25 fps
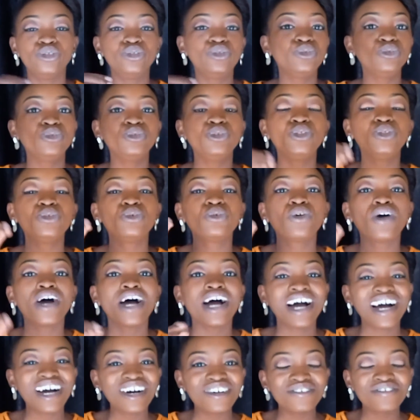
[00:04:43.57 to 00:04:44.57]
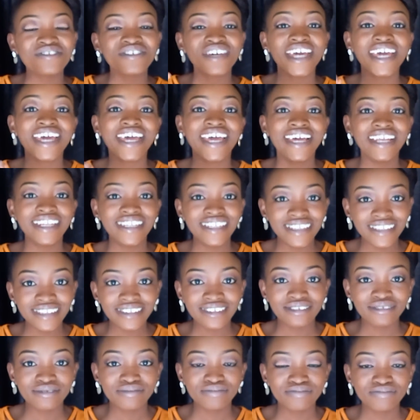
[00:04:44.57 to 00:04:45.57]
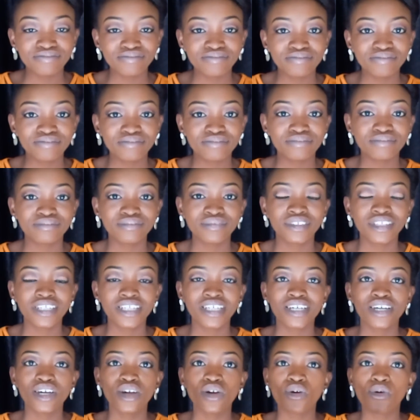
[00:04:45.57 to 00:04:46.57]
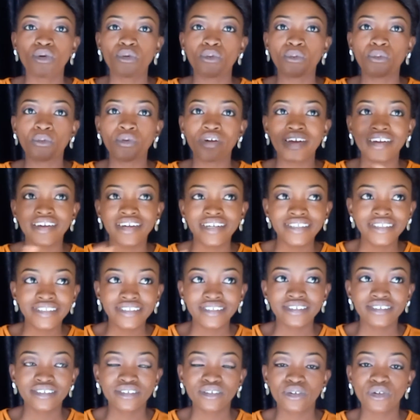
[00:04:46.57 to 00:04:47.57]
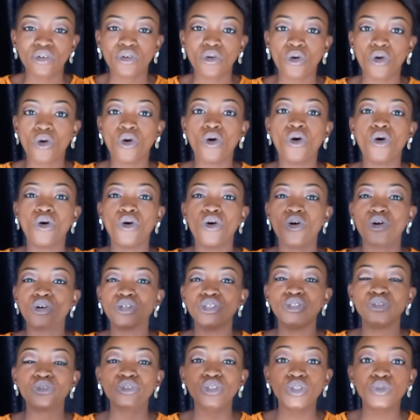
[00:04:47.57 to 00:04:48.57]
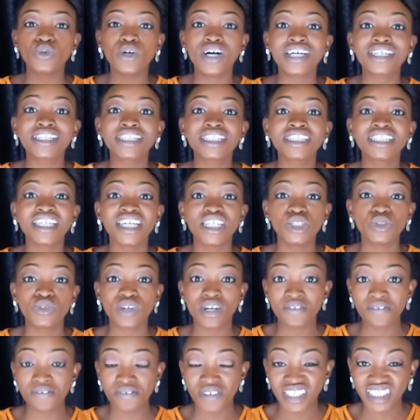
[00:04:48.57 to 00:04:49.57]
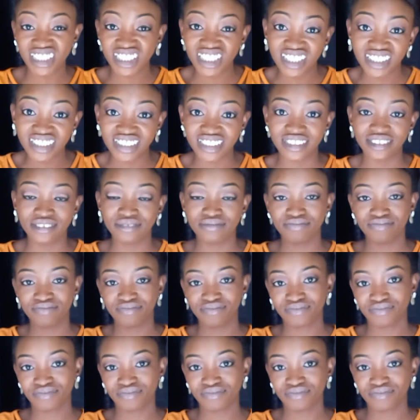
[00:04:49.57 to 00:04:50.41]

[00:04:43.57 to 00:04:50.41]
do you have any weird or unusual sexual fantasy?